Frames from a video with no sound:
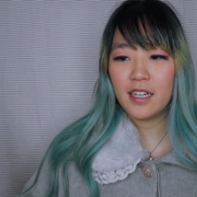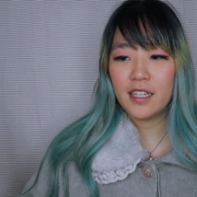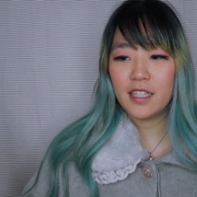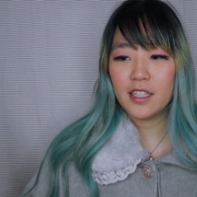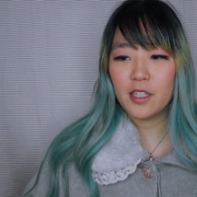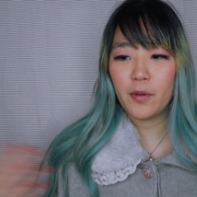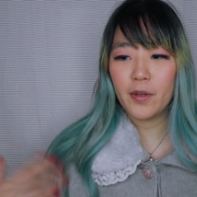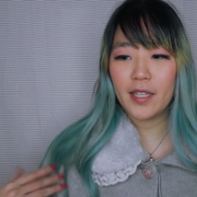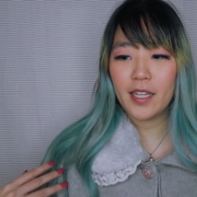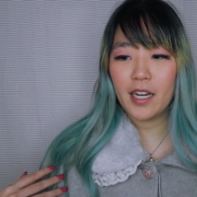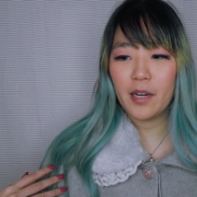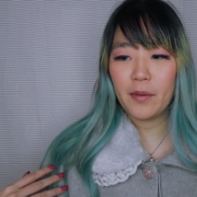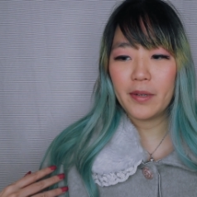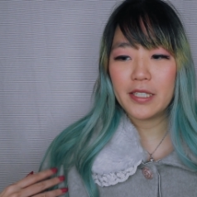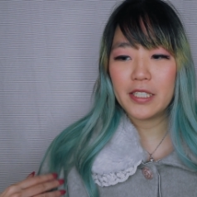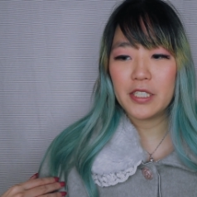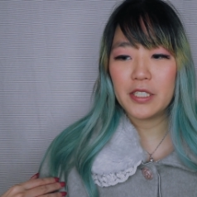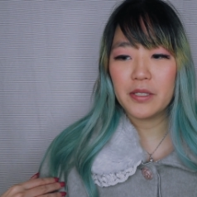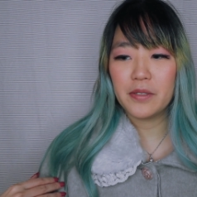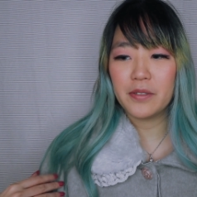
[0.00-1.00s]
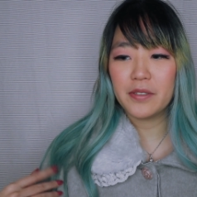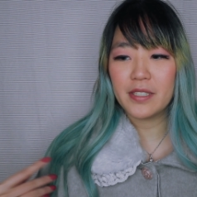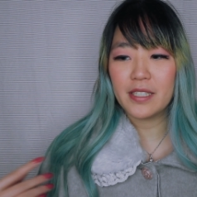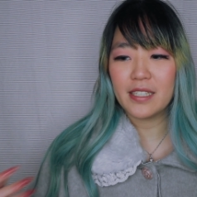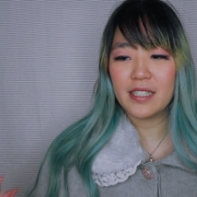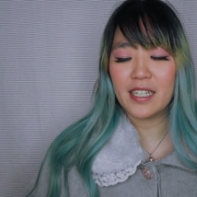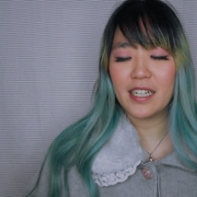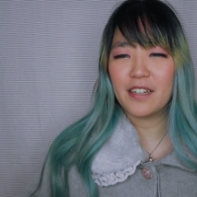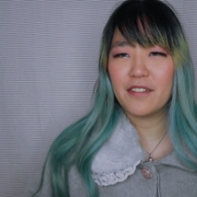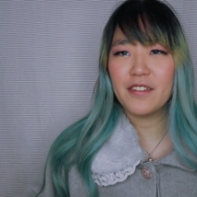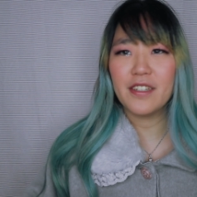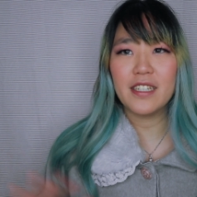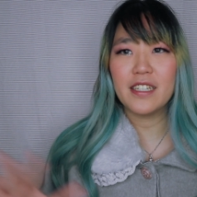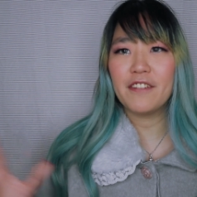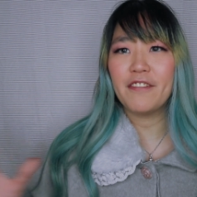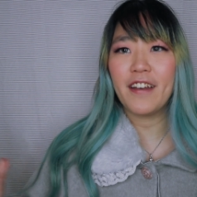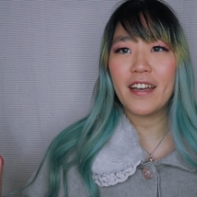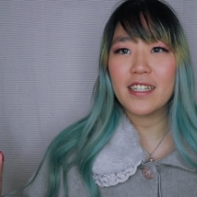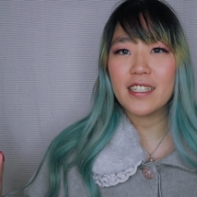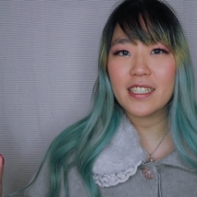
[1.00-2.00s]
the one that I went to was this like really
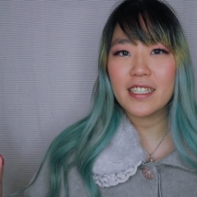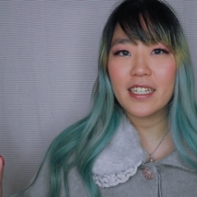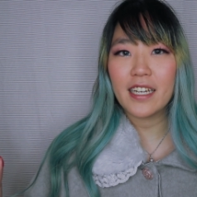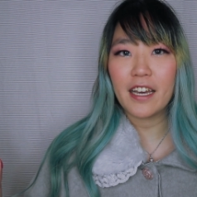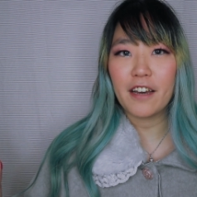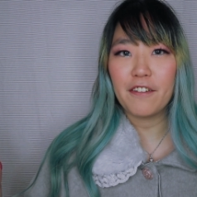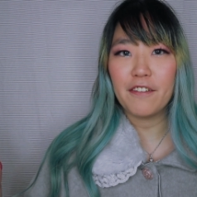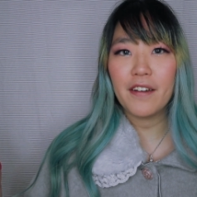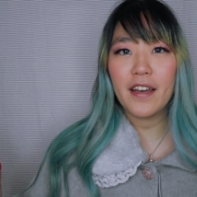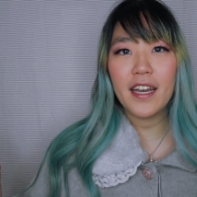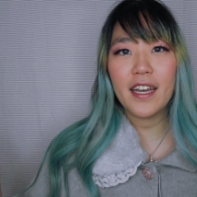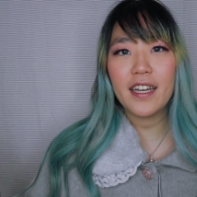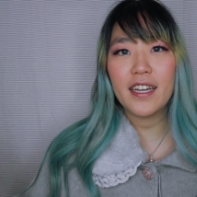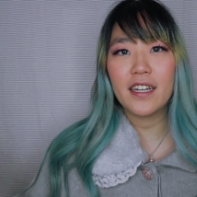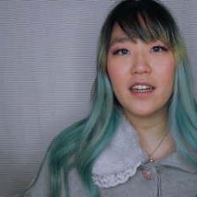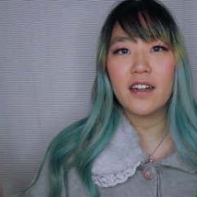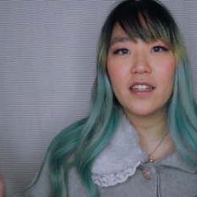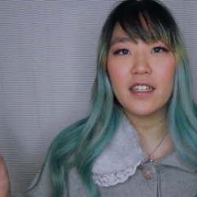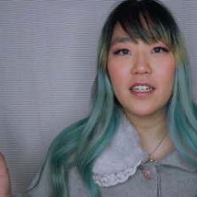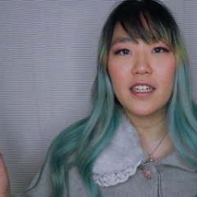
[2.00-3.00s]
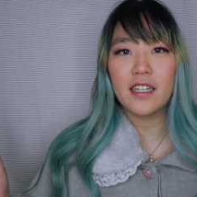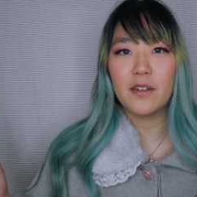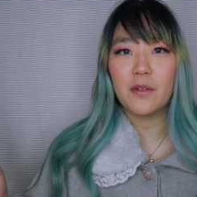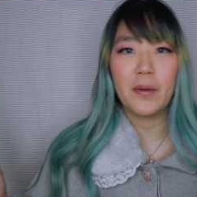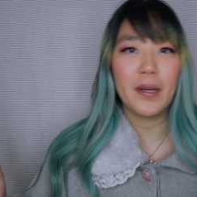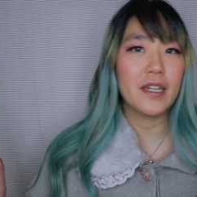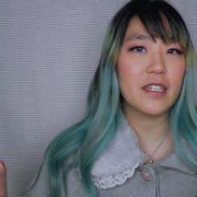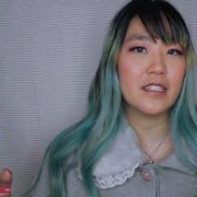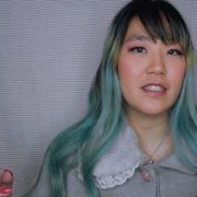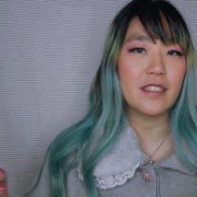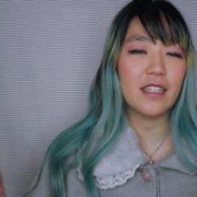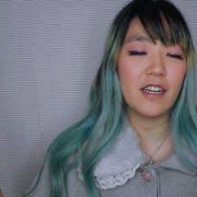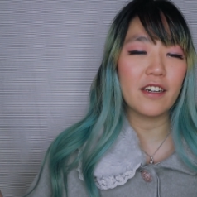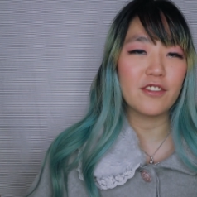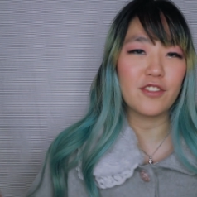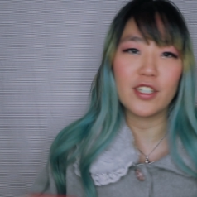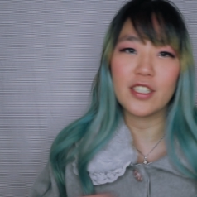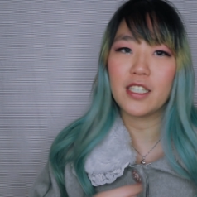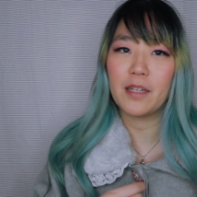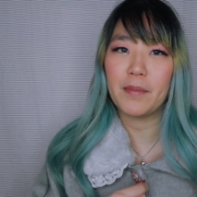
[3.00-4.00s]
fancy cafe and all the waiters there
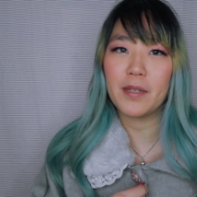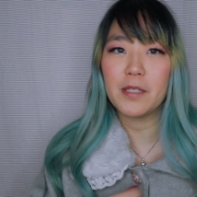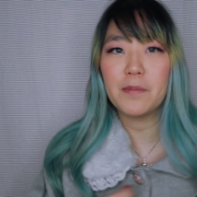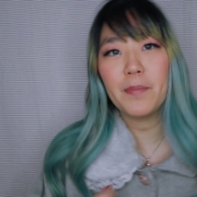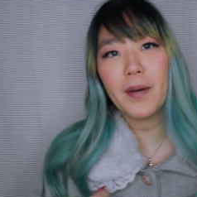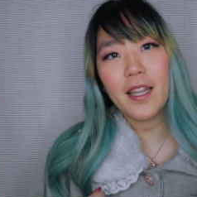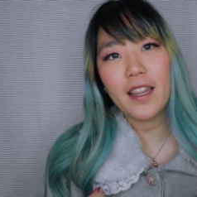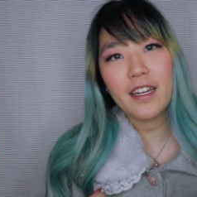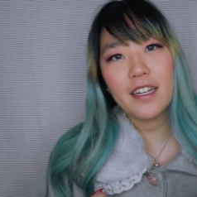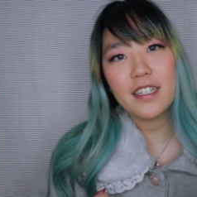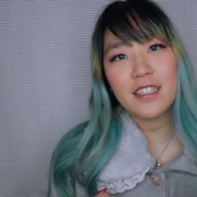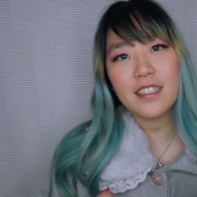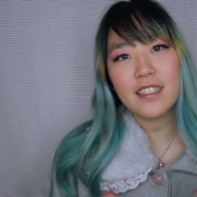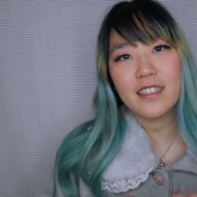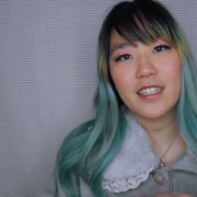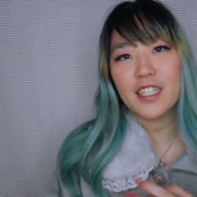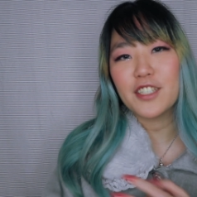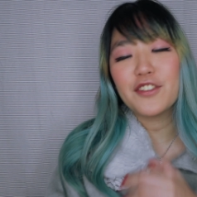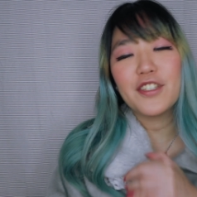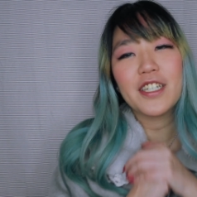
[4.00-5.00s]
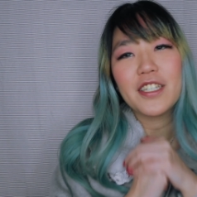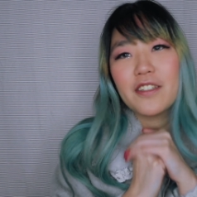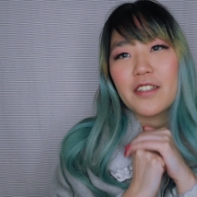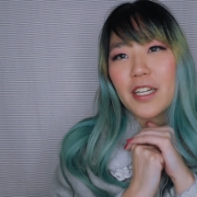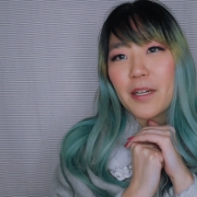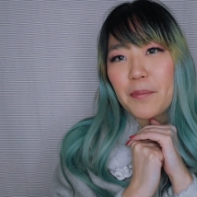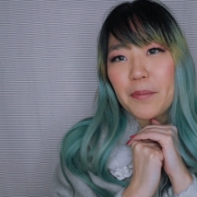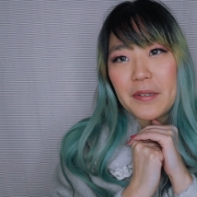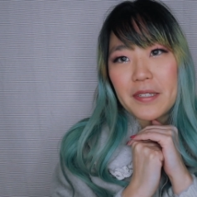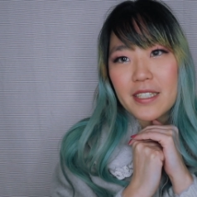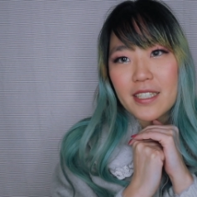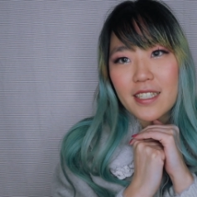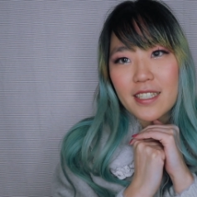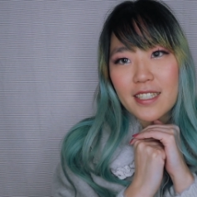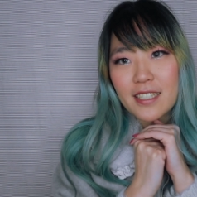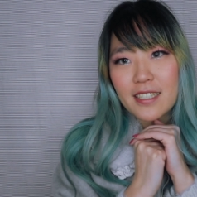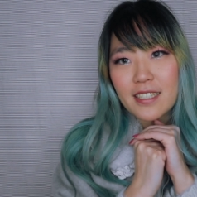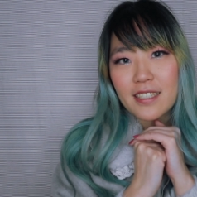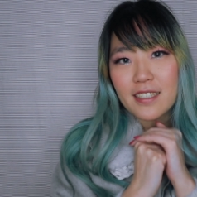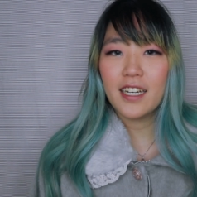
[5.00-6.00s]
dressed up as butlers and they treat you like
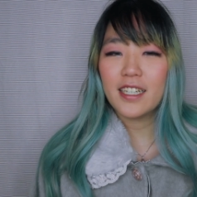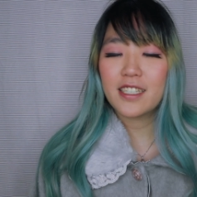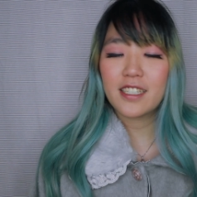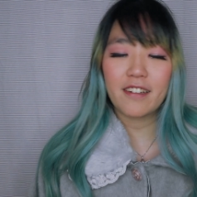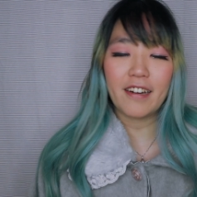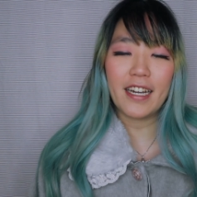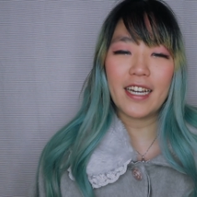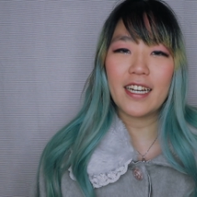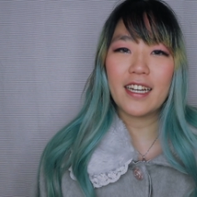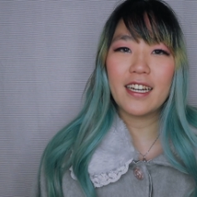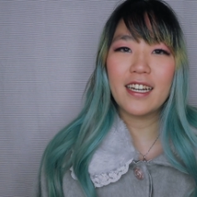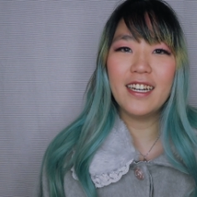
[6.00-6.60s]
princesses. It's great.